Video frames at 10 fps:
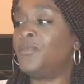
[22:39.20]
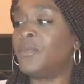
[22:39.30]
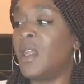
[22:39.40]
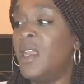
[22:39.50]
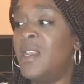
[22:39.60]

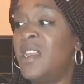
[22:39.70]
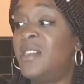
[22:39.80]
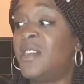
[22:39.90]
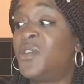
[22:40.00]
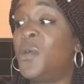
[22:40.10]
He
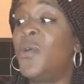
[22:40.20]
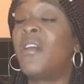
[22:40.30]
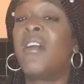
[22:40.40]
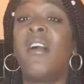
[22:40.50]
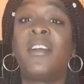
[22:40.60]
needs a
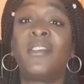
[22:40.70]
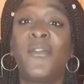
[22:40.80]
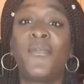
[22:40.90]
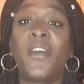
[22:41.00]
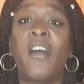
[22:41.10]
tall glass
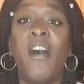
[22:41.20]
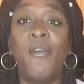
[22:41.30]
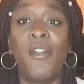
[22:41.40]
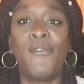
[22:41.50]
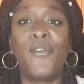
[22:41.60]
of
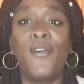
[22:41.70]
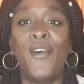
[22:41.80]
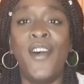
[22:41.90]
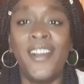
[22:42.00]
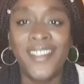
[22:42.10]
Nicole, of
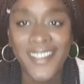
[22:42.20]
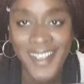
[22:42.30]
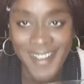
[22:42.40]
course.